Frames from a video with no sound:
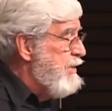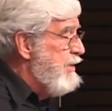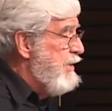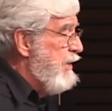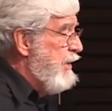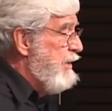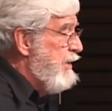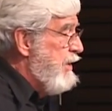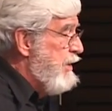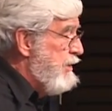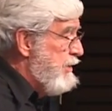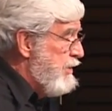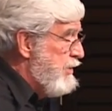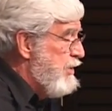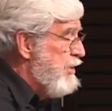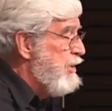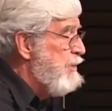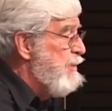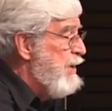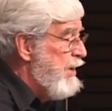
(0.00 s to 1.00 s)
And then as a
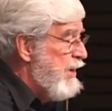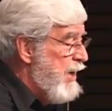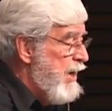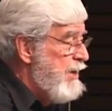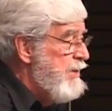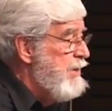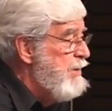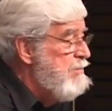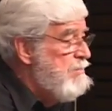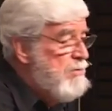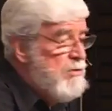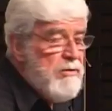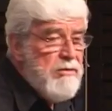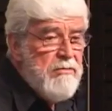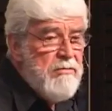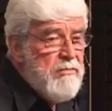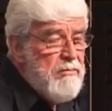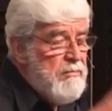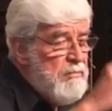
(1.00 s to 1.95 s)
young man, I did with